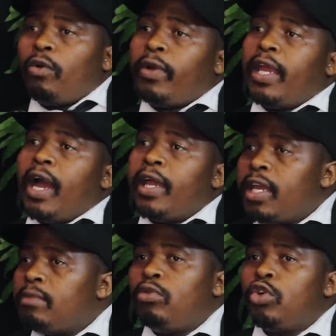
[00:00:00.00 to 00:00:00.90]
we are
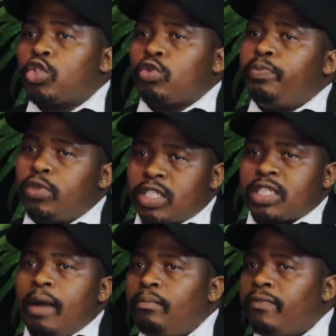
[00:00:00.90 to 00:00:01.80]
able to put
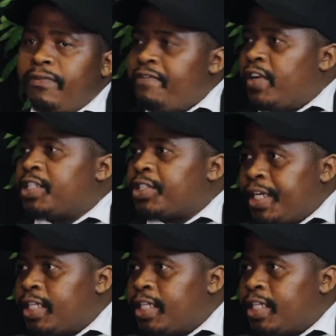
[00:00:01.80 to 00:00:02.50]
some 500